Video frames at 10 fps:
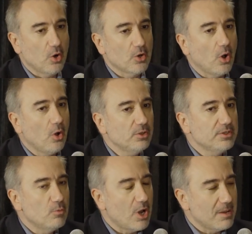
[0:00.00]
On all
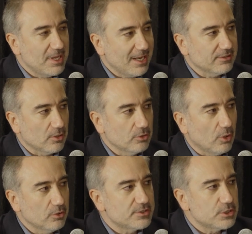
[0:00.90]
the mu'amalat, on
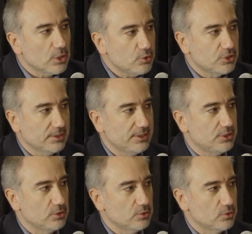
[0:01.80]
all the social
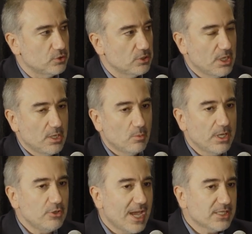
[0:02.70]
issues,
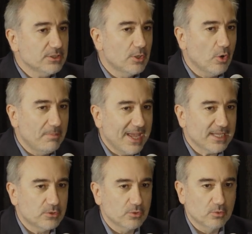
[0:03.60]
when you actually go
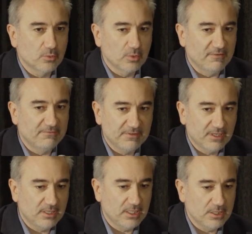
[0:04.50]
back to a
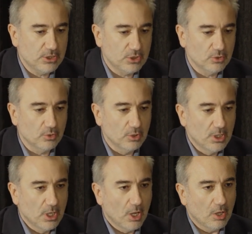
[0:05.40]
fiqhi issue,
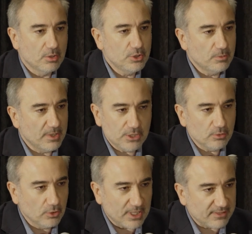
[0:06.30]
when
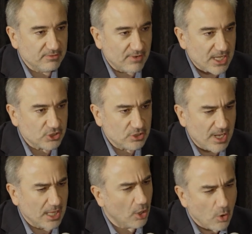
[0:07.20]
you look at the
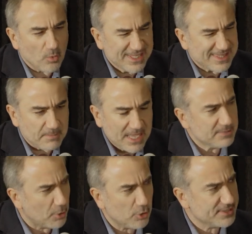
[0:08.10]
rationale, oh, it
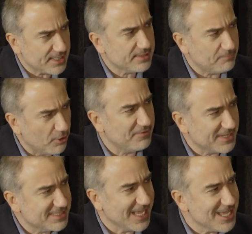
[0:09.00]
made
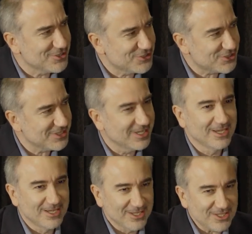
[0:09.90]
perfect sense
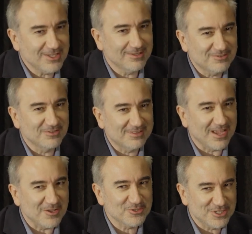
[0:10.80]

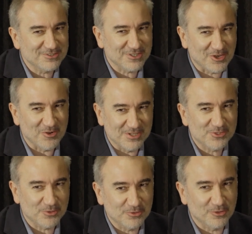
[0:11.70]
1,000 years ago in
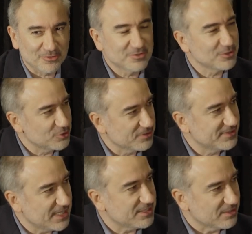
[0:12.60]
a certain social
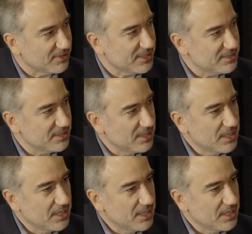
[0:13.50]
setting, right?